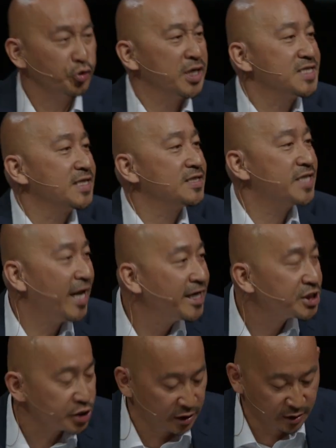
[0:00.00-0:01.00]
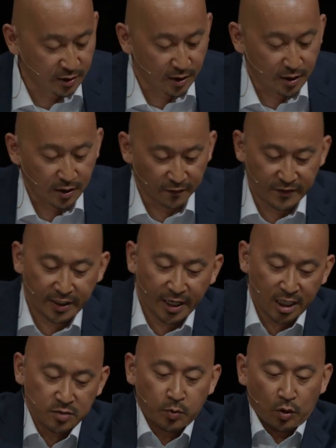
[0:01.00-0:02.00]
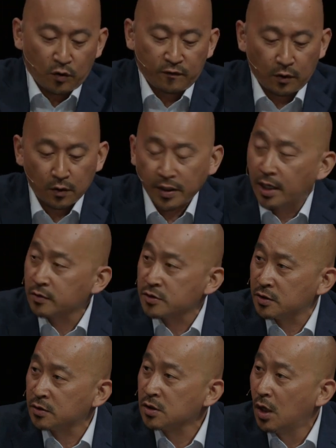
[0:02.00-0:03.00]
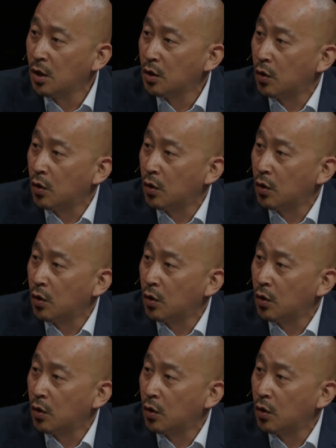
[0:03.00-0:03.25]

presentation of the gospel over all cultures,